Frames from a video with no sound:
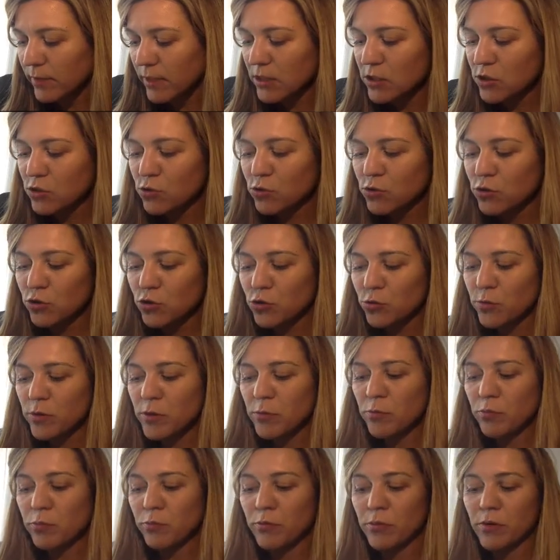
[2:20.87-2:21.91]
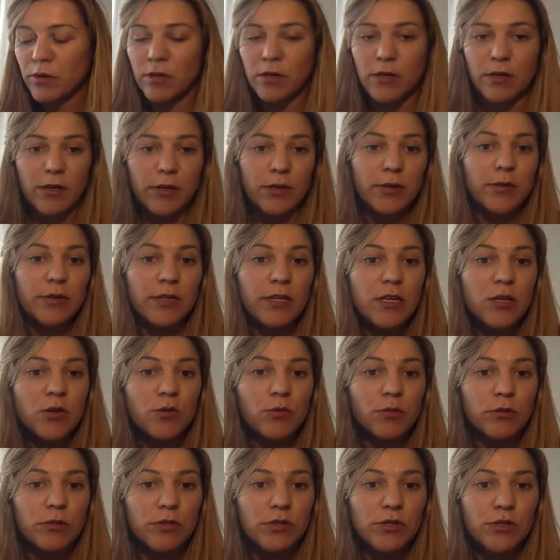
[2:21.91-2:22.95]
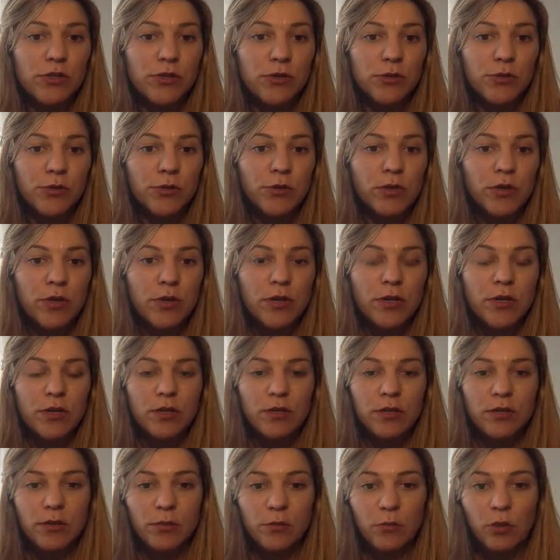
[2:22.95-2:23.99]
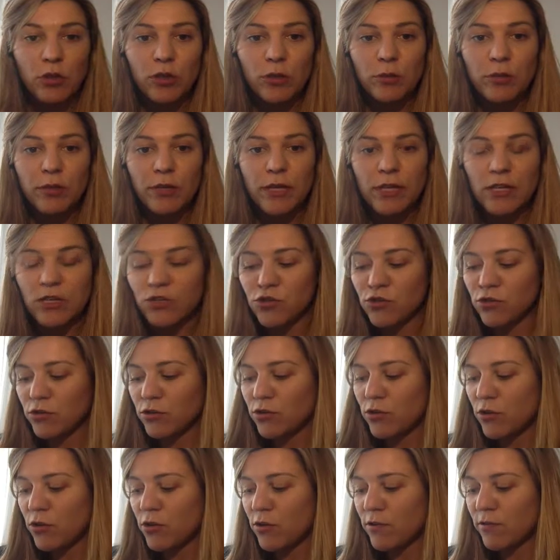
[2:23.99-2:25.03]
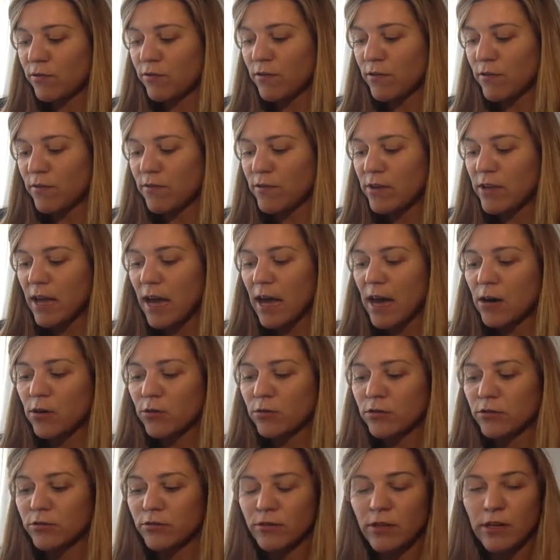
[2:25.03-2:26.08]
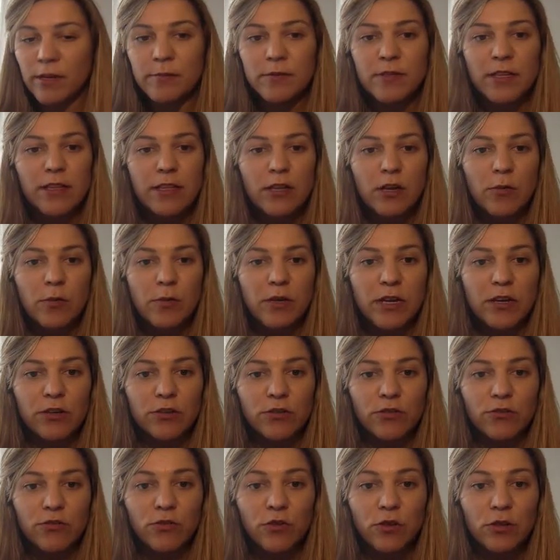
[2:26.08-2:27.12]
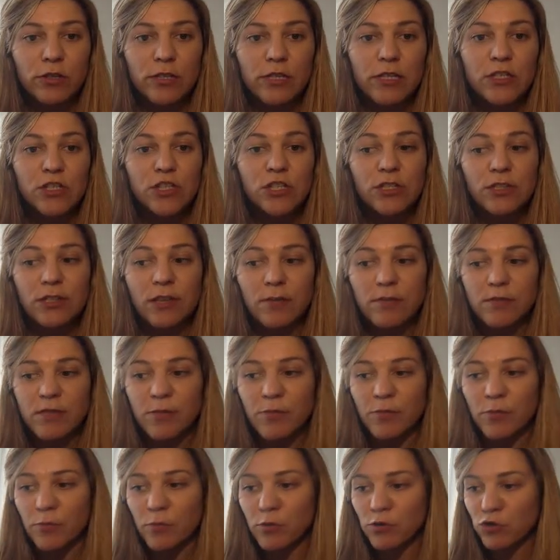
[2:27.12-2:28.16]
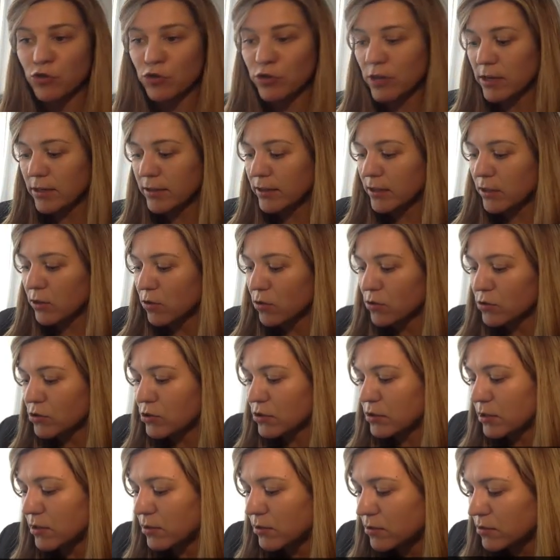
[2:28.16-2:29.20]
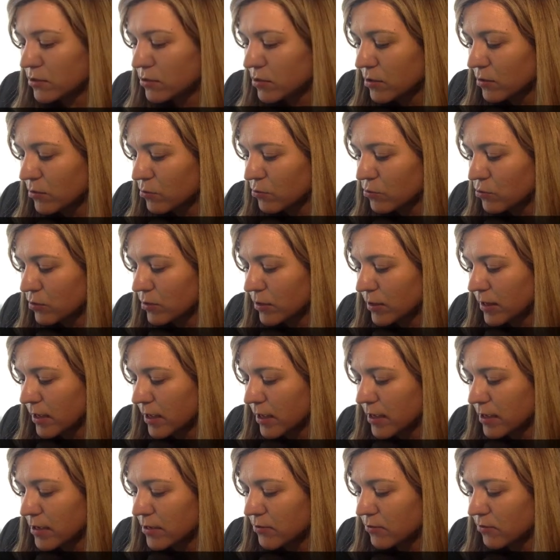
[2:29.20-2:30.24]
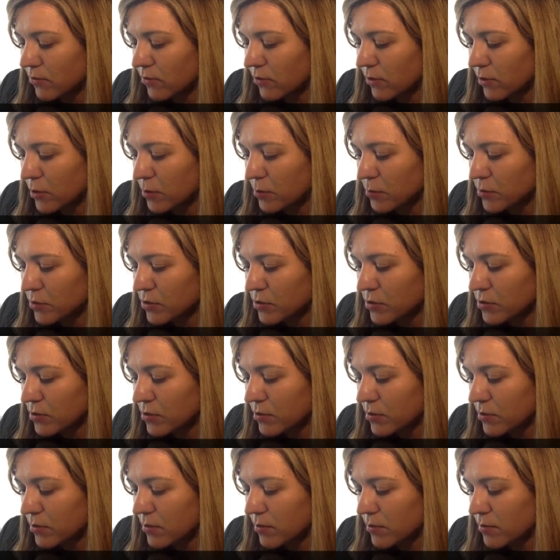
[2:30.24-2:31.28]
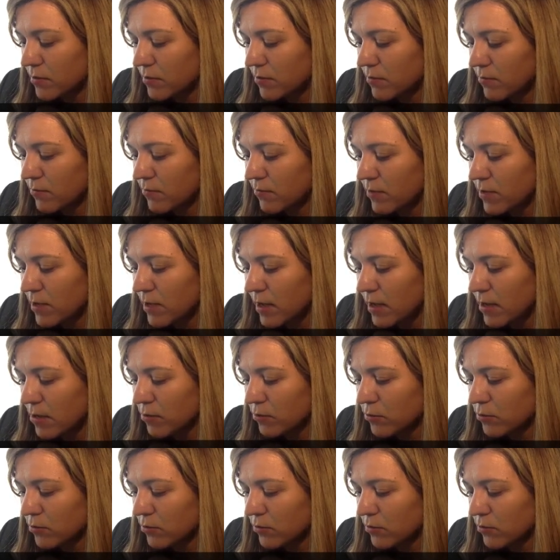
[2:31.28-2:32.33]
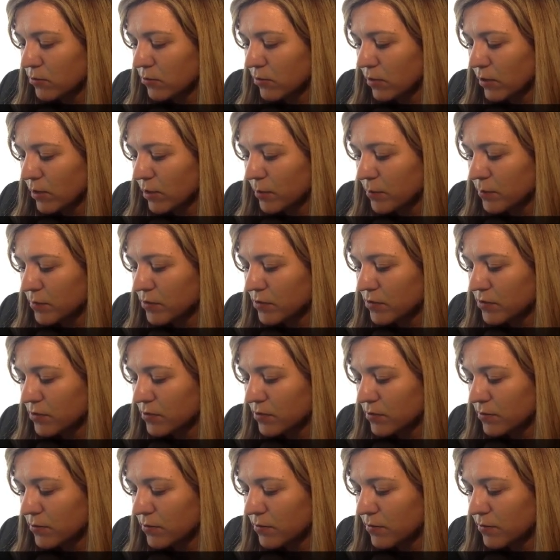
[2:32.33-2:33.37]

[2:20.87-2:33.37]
is going to be uh, equal to the multiplication of V out times the denominator voltage times a proportionality constant. So k times v out times